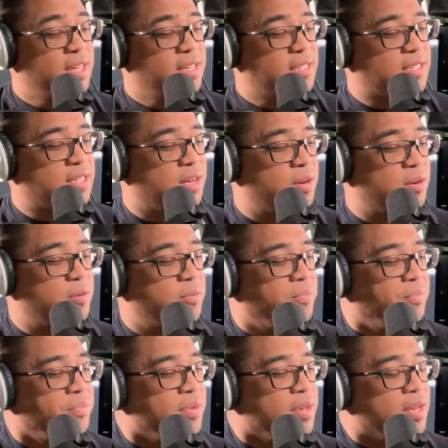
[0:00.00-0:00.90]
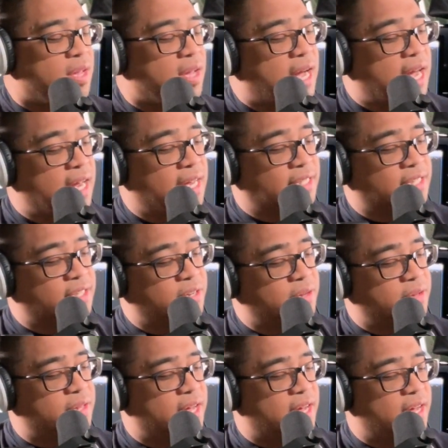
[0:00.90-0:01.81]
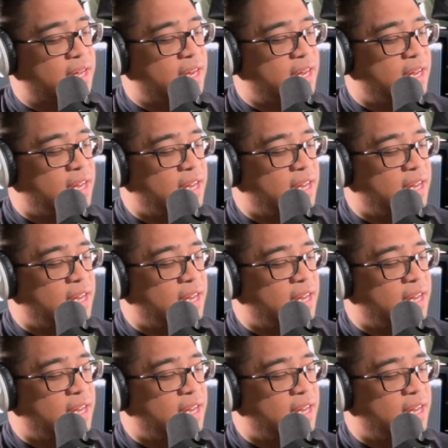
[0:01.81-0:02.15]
So I like to do the,